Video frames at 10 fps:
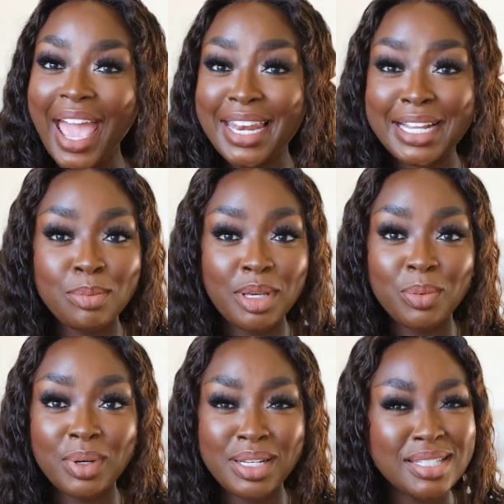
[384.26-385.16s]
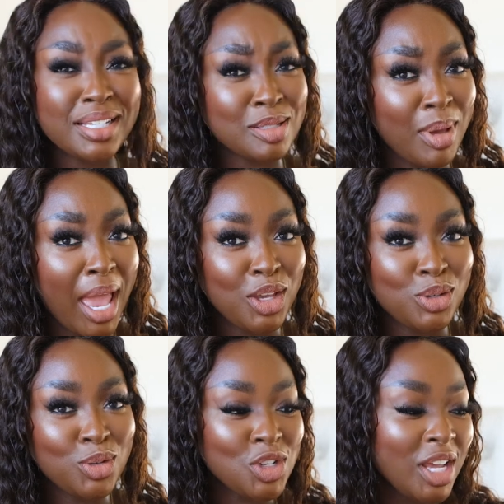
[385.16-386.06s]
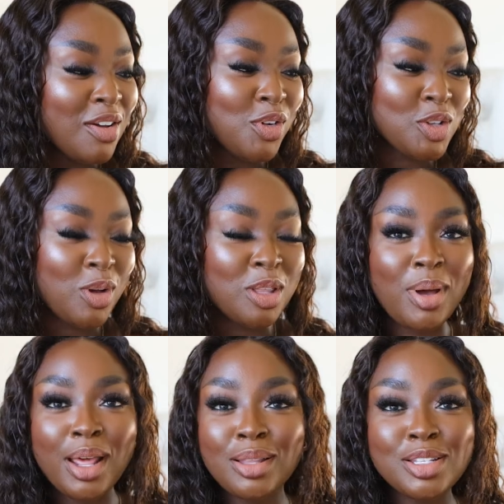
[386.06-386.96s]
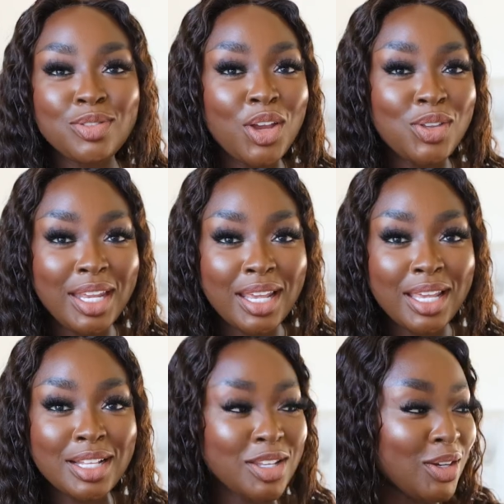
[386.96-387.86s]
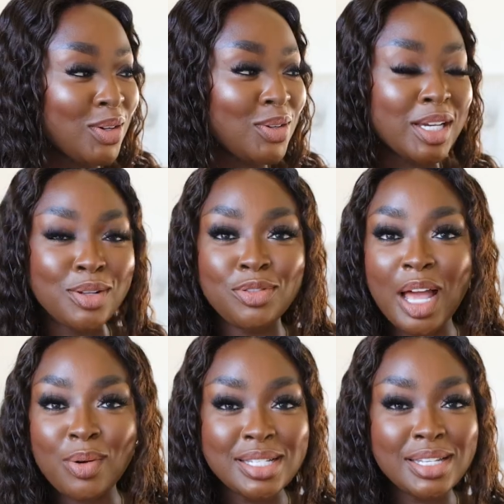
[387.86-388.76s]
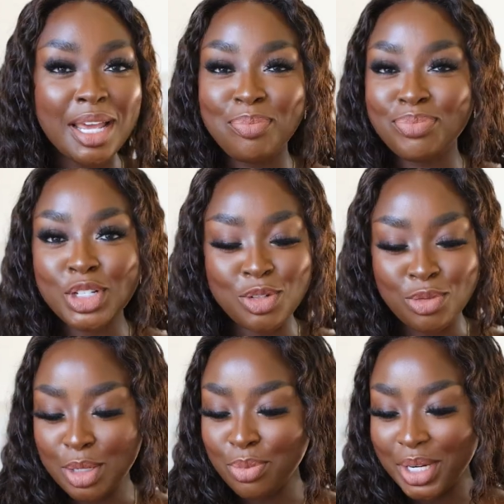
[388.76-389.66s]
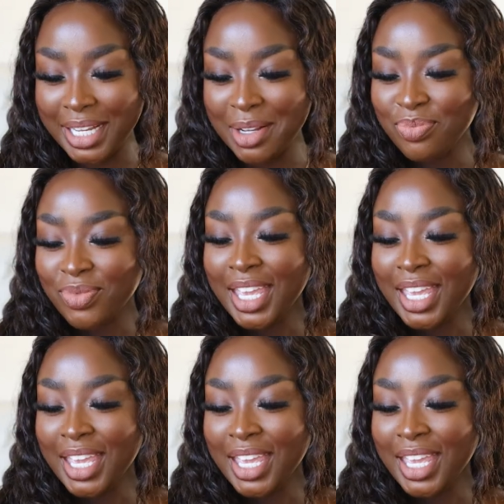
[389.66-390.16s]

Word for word: I had to get the big one. This thing is mad huge. First of all, the bottle is very unique, you know, like a flower stem, just really pretty.